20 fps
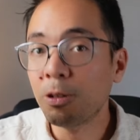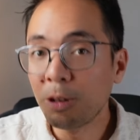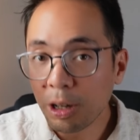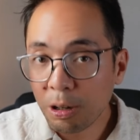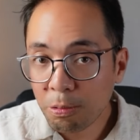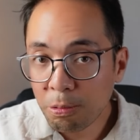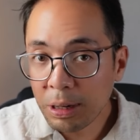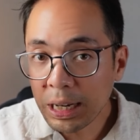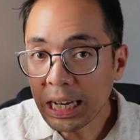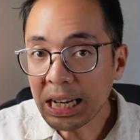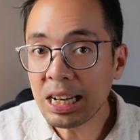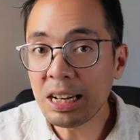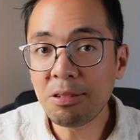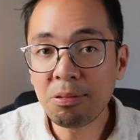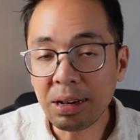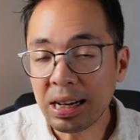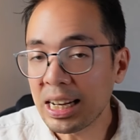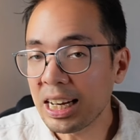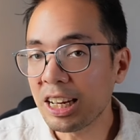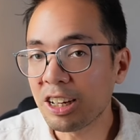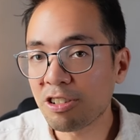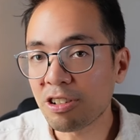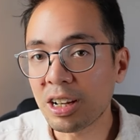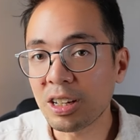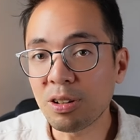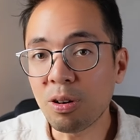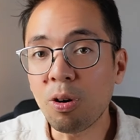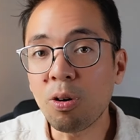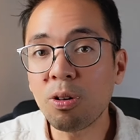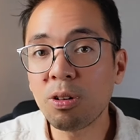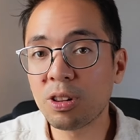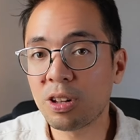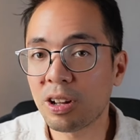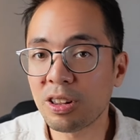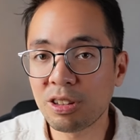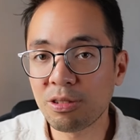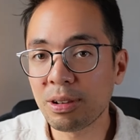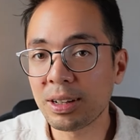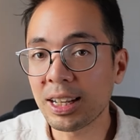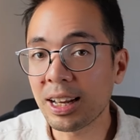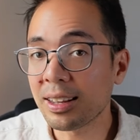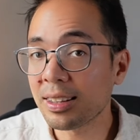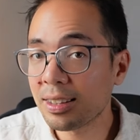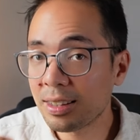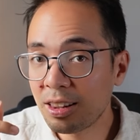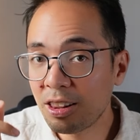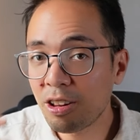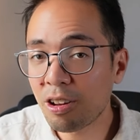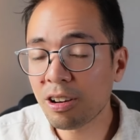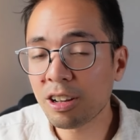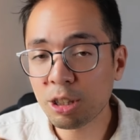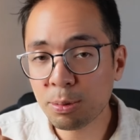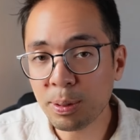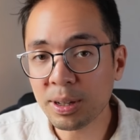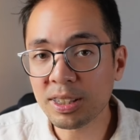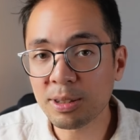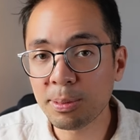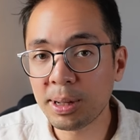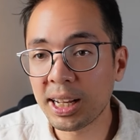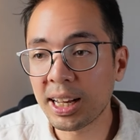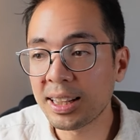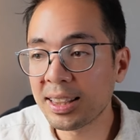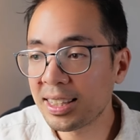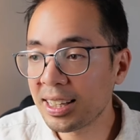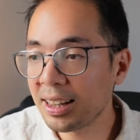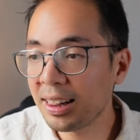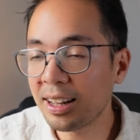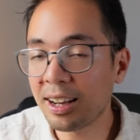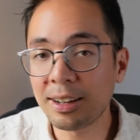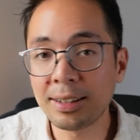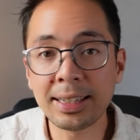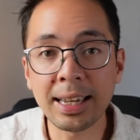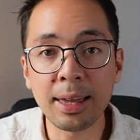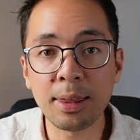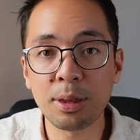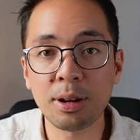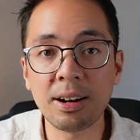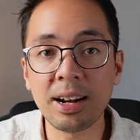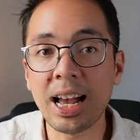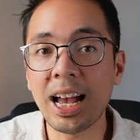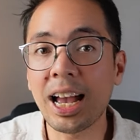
we really, really try to hold on to it as long as possible until our tether